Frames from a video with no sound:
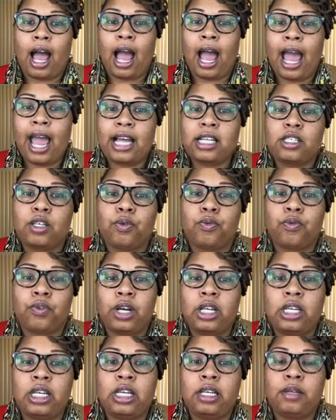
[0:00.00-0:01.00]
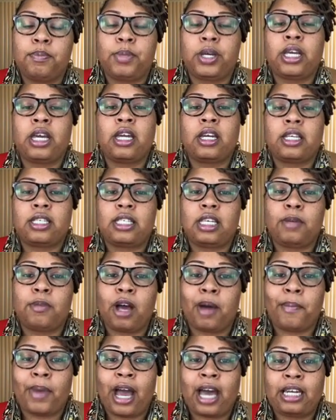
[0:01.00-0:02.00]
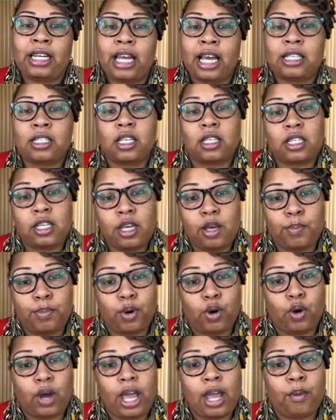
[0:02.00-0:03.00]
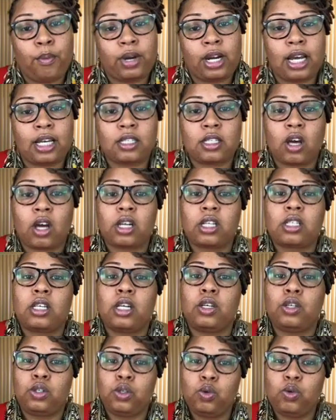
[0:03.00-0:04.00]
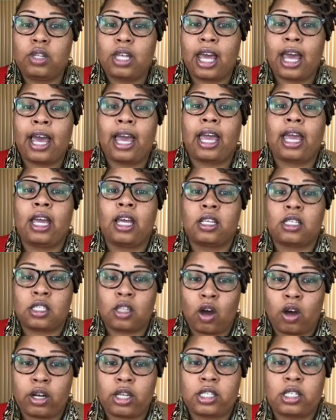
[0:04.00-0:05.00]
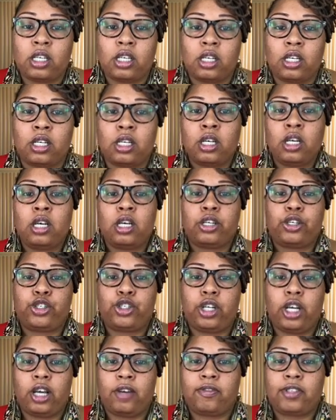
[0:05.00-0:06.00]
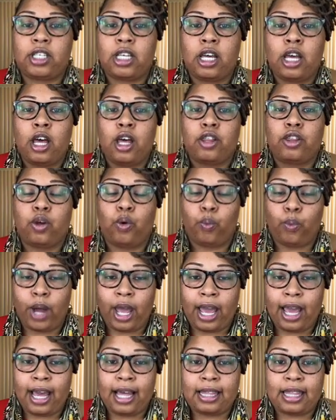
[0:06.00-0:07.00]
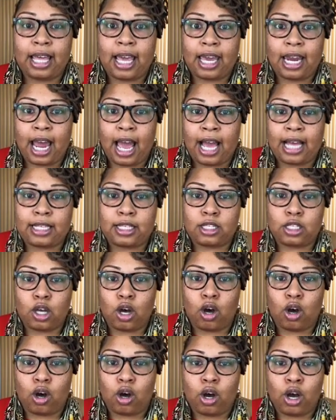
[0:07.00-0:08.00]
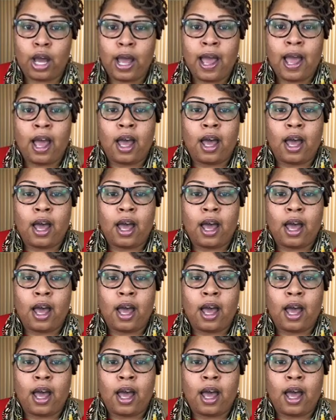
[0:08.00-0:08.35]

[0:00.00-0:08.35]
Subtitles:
I had to really begin to see my body as a temple, and when I started to do that, it started to shift the way that I saw